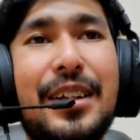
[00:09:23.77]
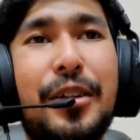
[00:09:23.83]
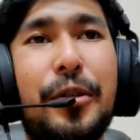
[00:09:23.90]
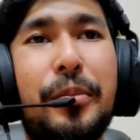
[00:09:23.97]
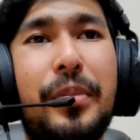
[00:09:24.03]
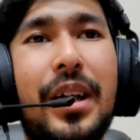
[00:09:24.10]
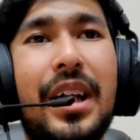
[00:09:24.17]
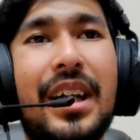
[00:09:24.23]
in
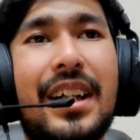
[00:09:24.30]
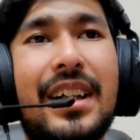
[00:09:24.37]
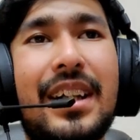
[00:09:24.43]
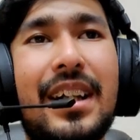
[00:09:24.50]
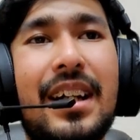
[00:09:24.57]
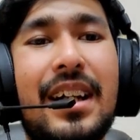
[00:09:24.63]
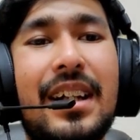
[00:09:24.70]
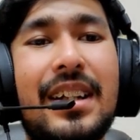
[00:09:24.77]
the back,
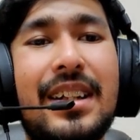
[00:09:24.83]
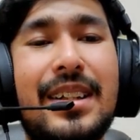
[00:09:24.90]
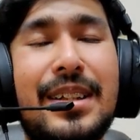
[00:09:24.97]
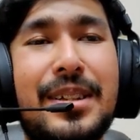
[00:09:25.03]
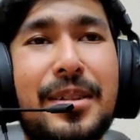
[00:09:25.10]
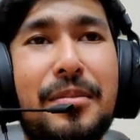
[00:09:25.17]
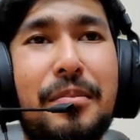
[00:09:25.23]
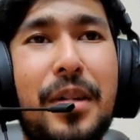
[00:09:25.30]
and
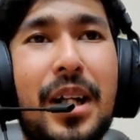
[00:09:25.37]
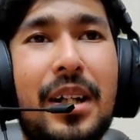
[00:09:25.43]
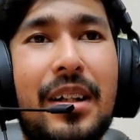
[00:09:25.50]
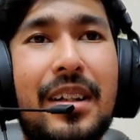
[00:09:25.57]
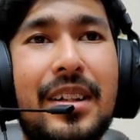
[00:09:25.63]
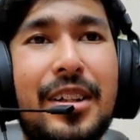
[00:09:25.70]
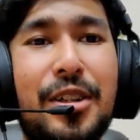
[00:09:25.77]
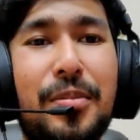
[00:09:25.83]
it doesn't
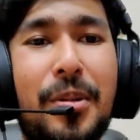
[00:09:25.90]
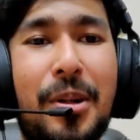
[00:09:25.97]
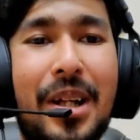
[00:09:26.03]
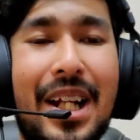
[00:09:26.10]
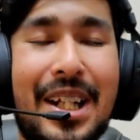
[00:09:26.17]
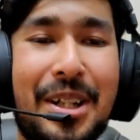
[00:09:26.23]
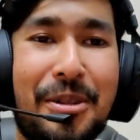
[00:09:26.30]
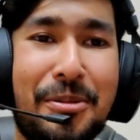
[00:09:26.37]
matter at this
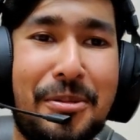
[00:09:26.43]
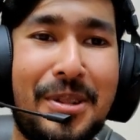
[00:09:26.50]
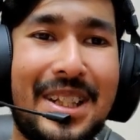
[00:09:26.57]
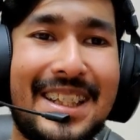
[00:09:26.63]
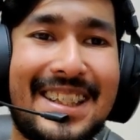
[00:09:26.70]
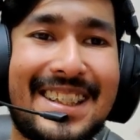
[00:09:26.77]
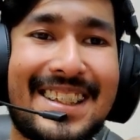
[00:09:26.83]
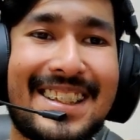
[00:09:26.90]
point. And he
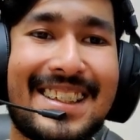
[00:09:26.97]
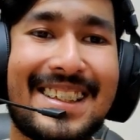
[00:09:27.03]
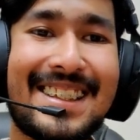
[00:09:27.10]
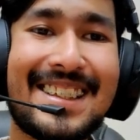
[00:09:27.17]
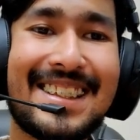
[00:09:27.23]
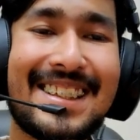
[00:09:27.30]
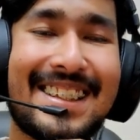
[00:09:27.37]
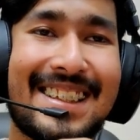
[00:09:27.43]
quits.
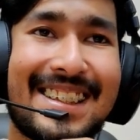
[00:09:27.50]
